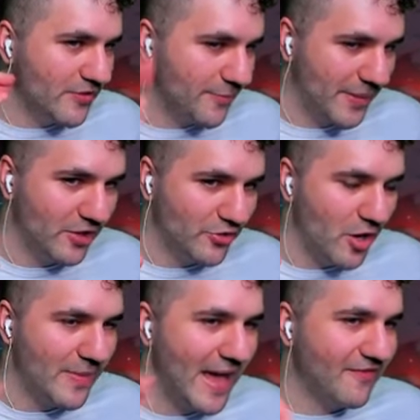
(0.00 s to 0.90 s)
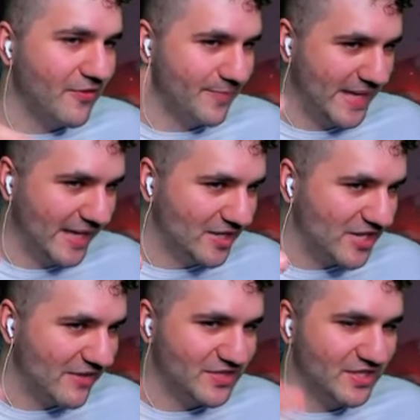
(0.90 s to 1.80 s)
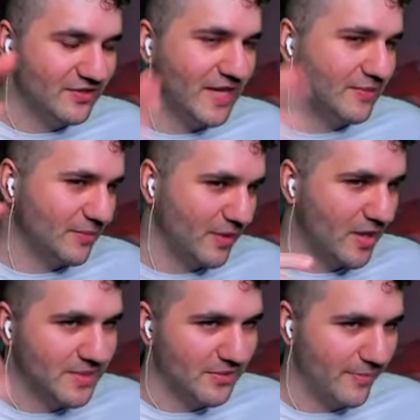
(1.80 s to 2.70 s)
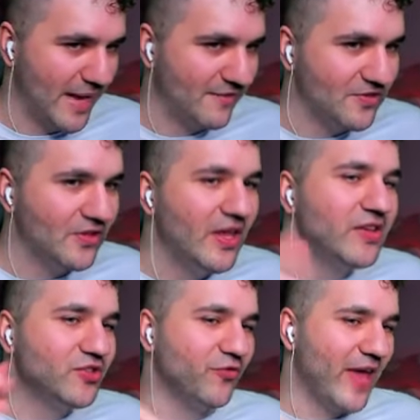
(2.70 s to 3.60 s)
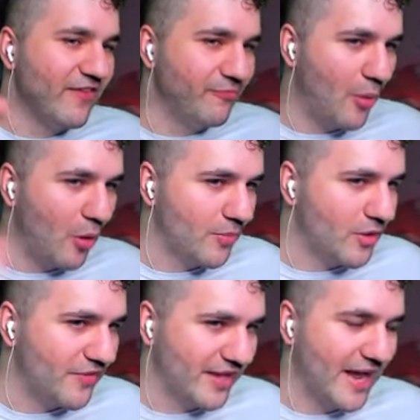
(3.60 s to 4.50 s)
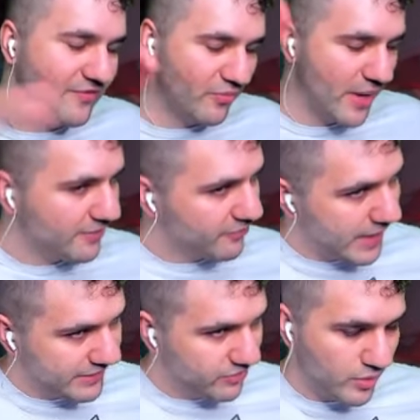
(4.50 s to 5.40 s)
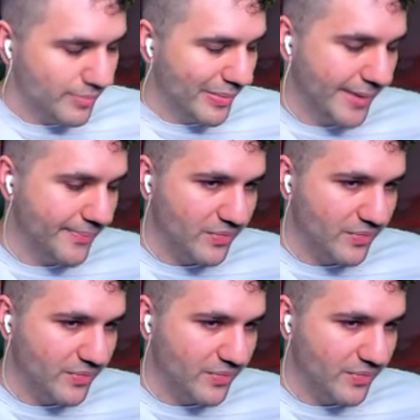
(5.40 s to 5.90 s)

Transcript: the Pilgrim, they have the pingage every single time something comes on the battlefield. So if they have Bormer, they can have the Rat Ratatouille, but...